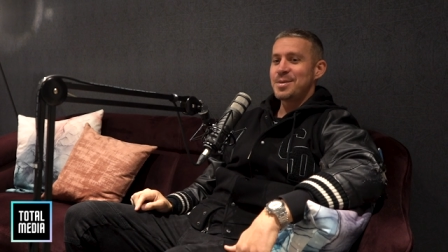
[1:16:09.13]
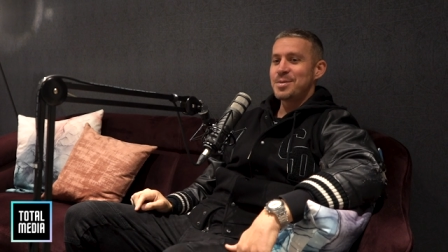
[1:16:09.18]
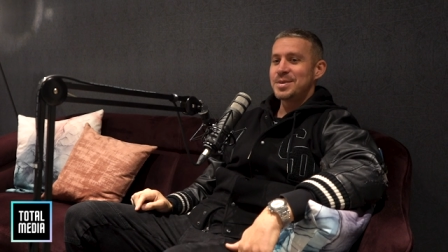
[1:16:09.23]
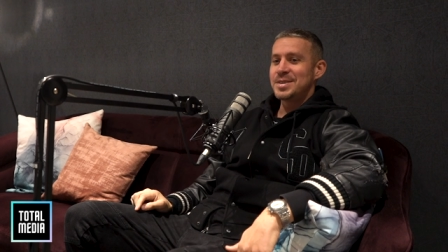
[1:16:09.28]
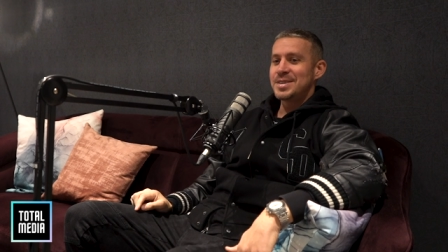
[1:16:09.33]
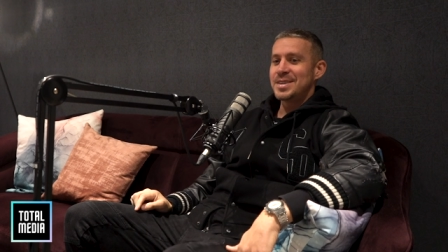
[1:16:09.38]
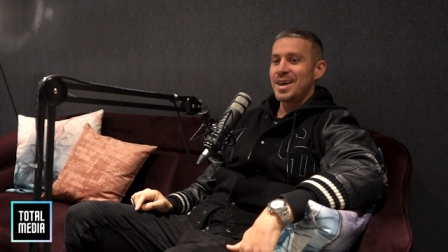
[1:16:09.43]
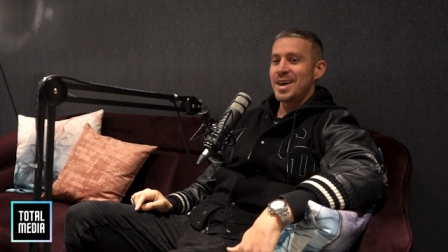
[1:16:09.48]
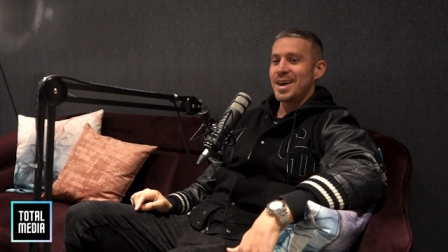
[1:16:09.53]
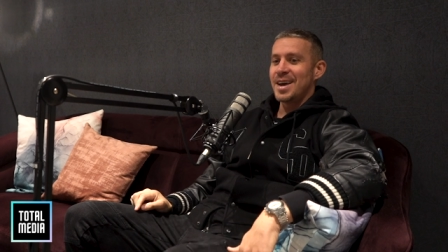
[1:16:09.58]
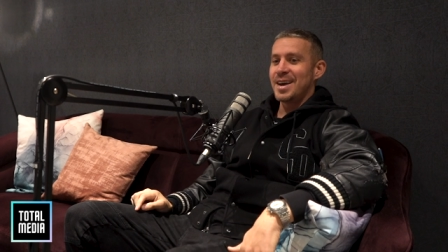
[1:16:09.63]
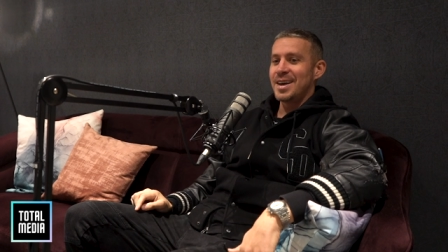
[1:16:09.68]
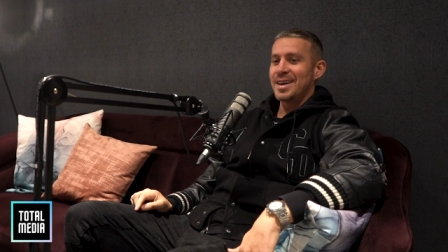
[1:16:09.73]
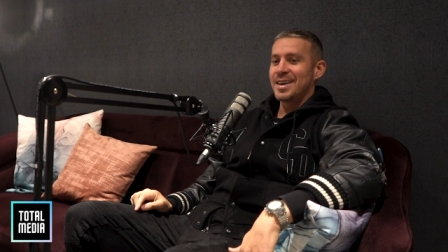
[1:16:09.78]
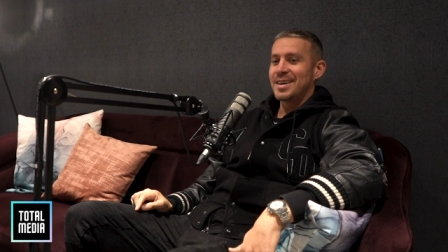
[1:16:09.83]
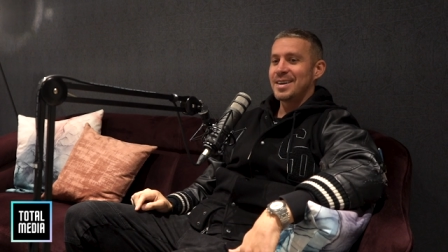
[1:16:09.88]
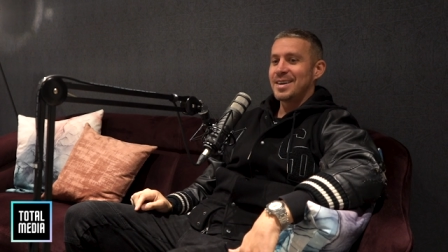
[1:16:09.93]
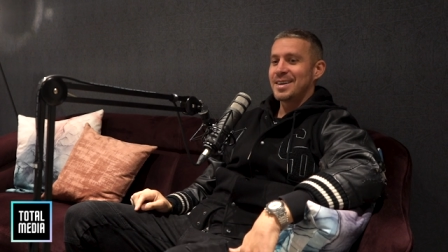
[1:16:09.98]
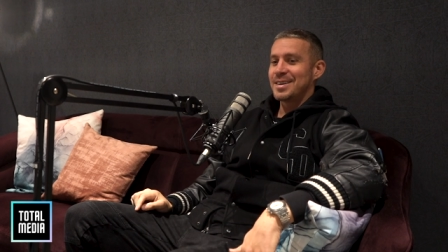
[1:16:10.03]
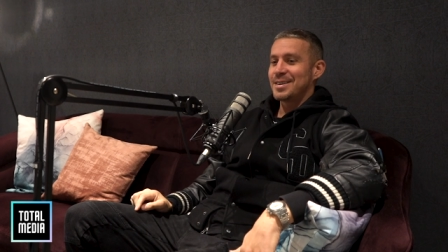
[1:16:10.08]
it was uh
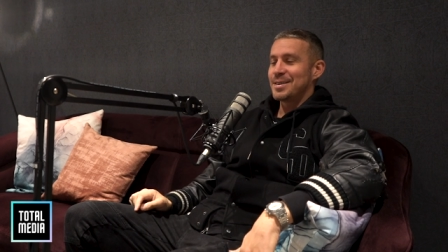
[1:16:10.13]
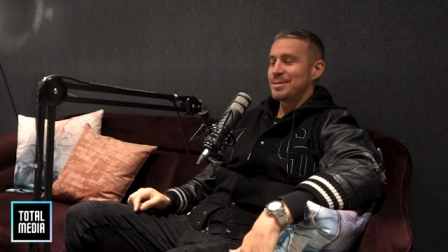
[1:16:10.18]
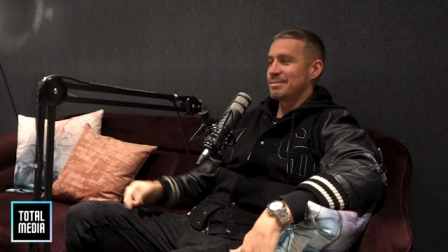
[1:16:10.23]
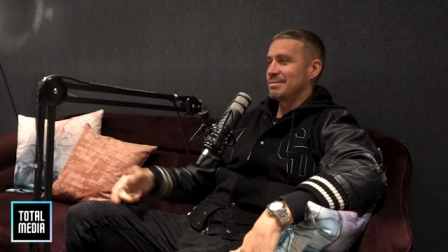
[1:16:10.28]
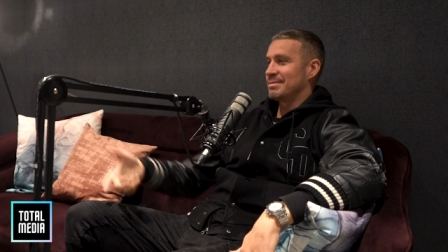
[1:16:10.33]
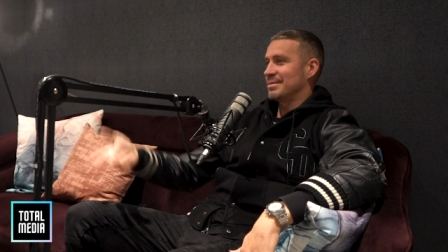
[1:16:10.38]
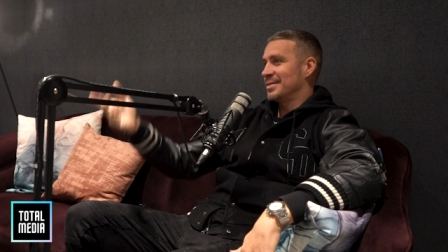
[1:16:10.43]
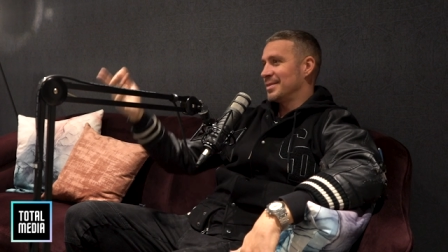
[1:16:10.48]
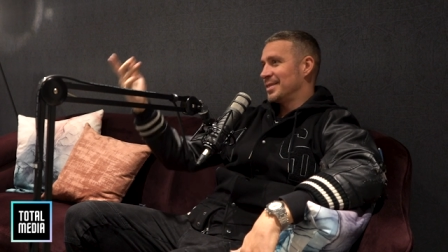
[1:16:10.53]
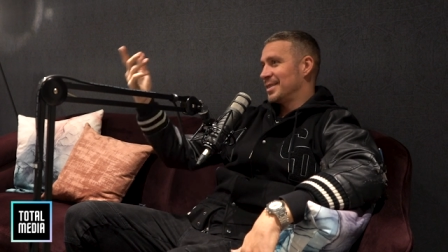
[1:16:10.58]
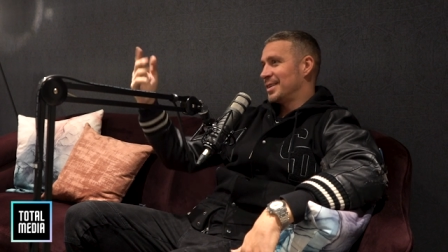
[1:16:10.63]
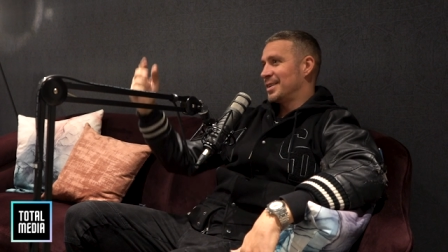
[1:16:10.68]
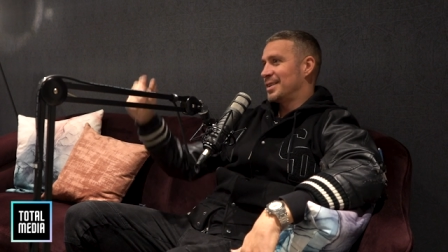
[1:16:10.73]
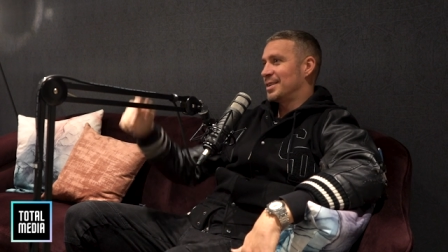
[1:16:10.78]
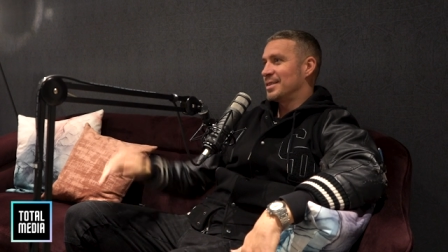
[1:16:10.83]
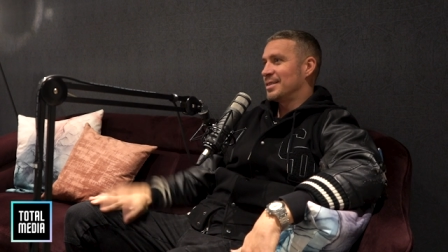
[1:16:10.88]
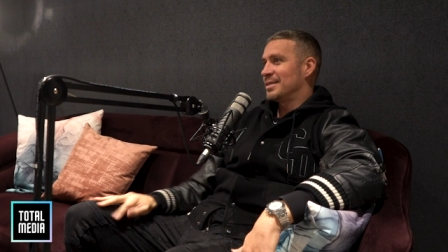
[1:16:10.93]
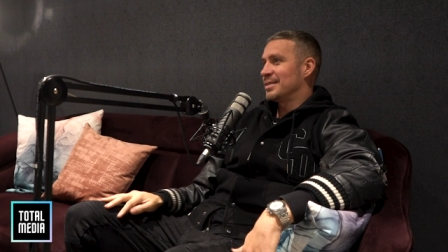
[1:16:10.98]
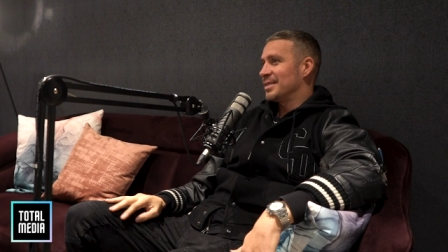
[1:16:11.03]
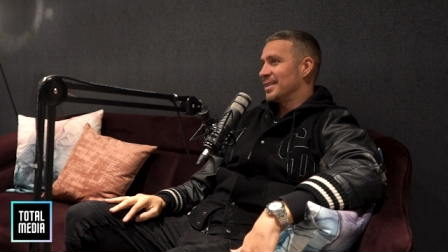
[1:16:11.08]

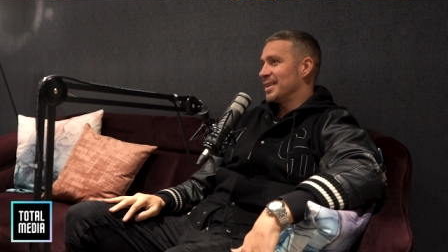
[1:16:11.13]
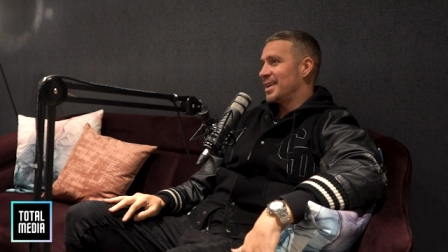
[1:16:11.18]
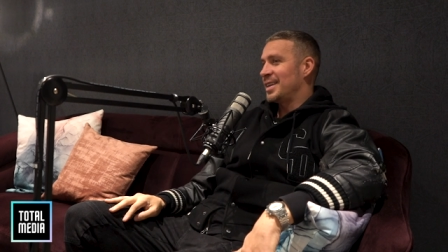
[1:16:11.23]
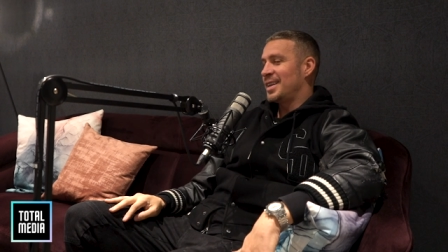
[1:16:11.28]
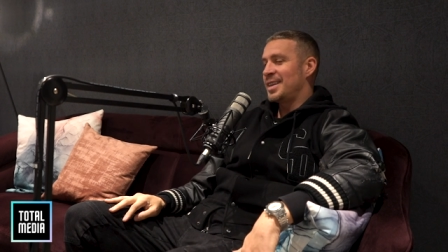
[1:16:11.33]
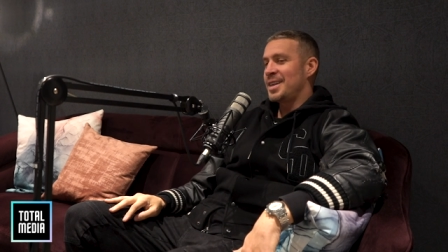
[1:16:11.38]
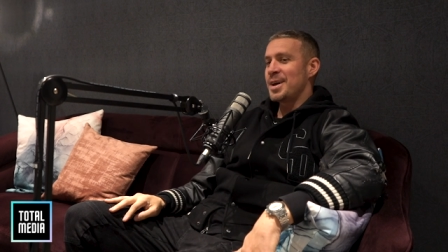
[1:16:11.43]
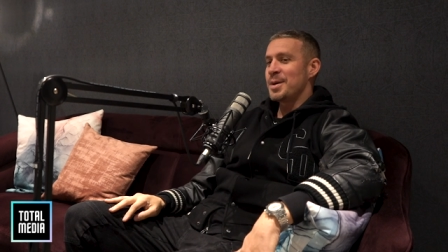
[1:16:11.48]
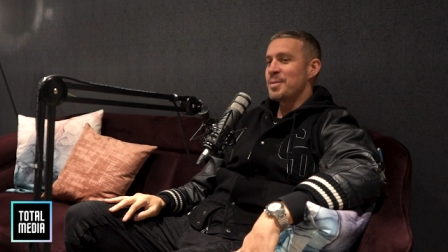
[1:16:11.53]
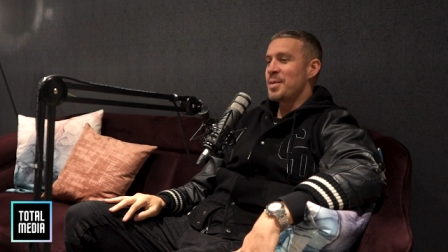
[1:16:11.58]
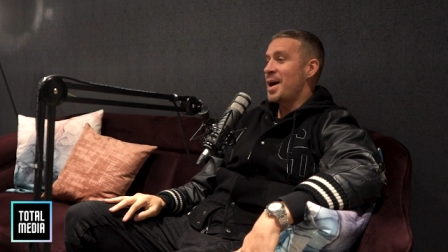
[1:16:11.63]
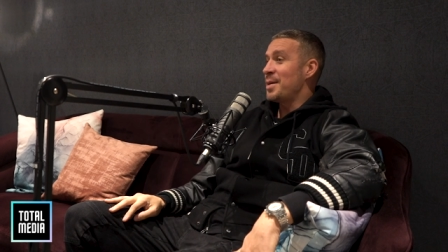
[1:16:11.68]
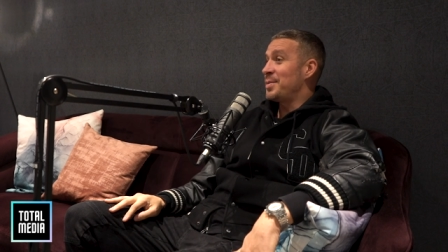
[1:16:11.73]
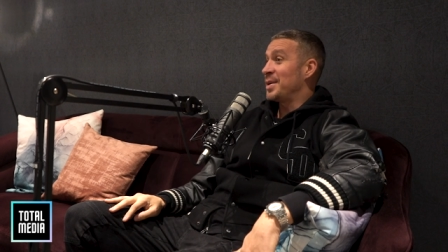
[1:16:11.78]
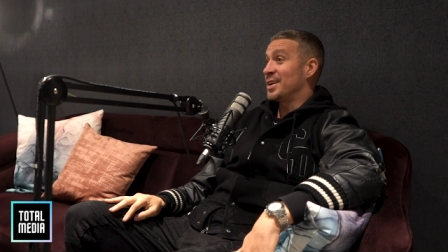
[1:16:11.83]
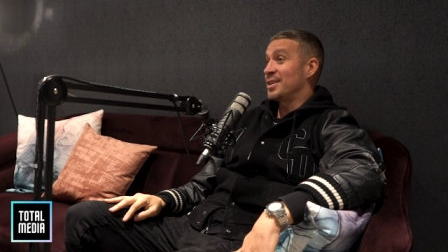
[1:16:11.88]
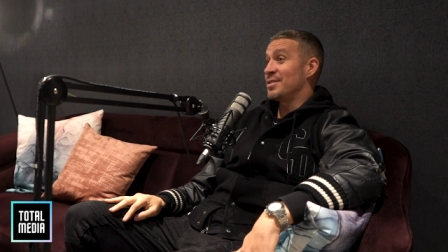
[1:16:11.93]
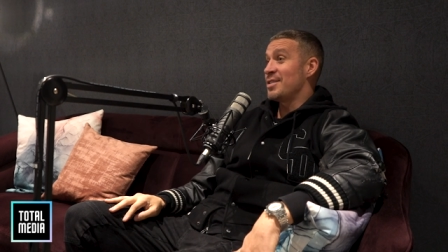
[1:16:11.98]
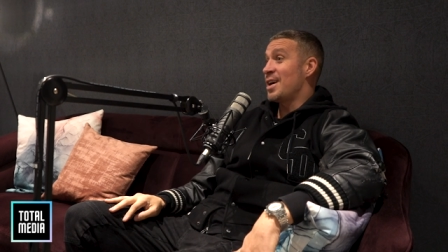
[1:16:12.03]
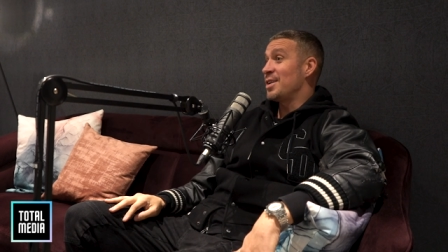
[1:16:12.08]
I don't know, it might have
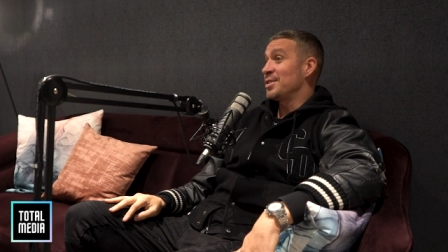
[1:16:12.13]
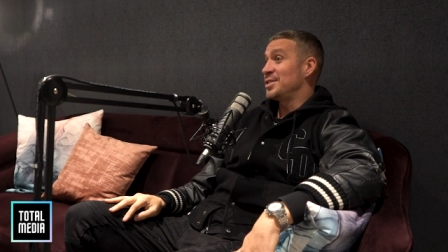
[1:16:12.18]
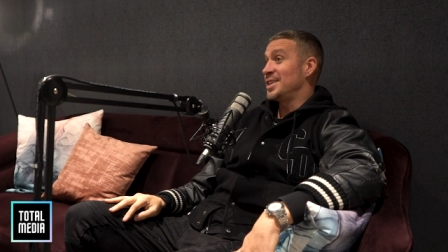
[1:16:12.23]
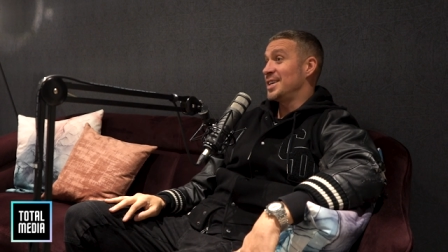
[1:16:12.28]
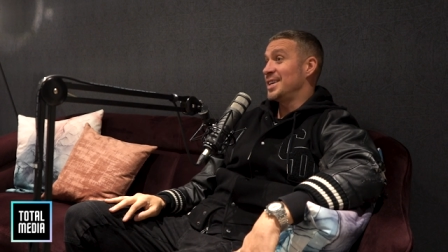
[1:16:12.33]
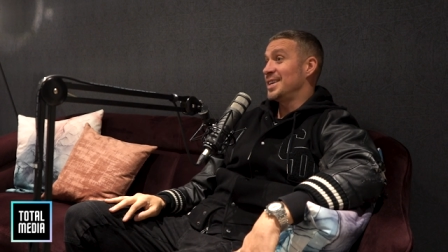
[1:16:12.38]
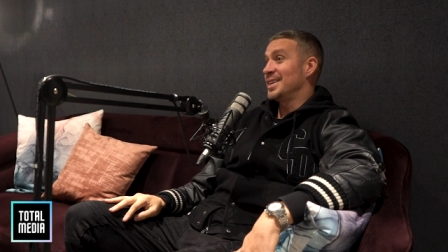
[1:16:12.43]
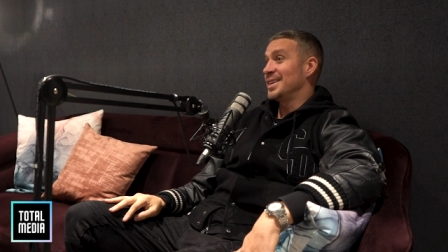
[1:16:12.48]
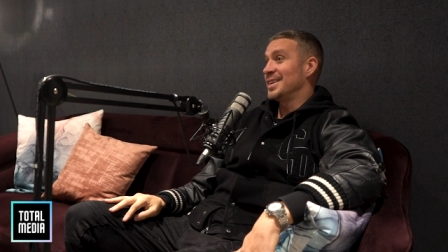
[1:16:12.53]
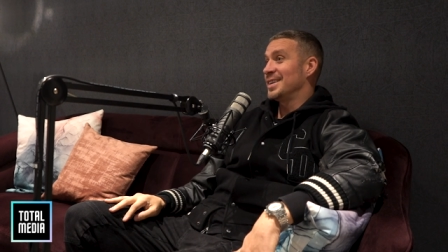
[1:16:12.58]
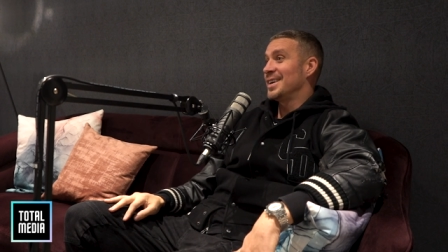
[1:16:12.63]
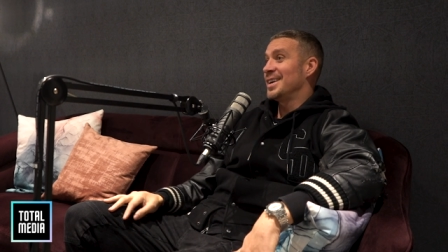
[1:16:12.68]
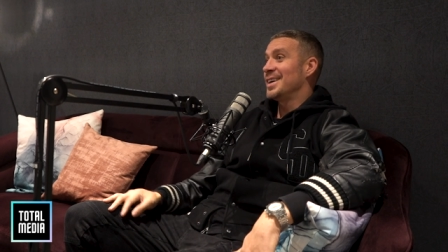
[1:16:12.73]
been Crouchy.